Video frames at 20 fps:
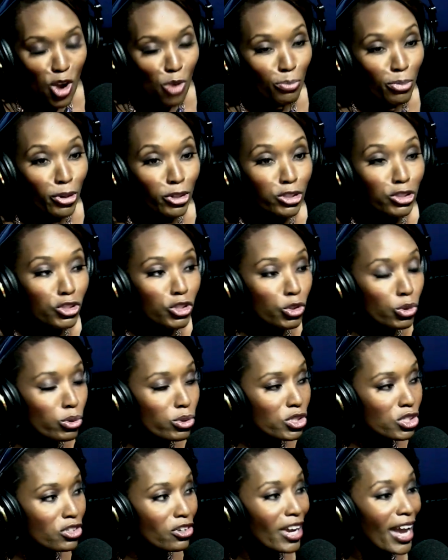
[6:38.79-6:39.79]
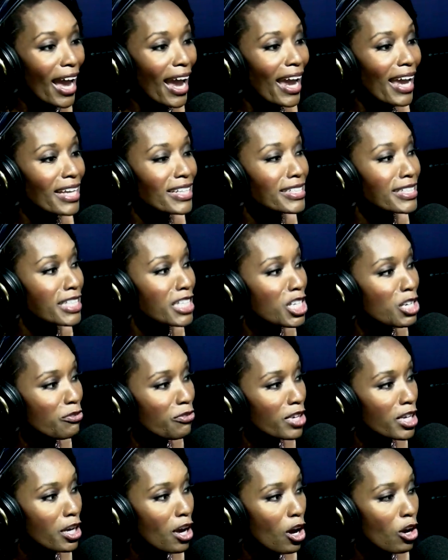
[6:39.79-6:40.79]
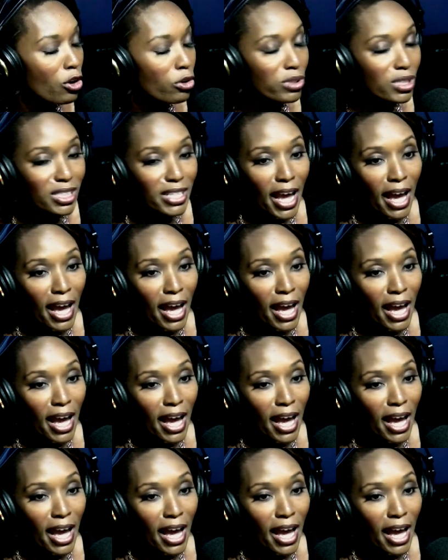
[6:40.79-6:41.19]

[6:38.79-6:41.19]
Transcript: producer, and TV host.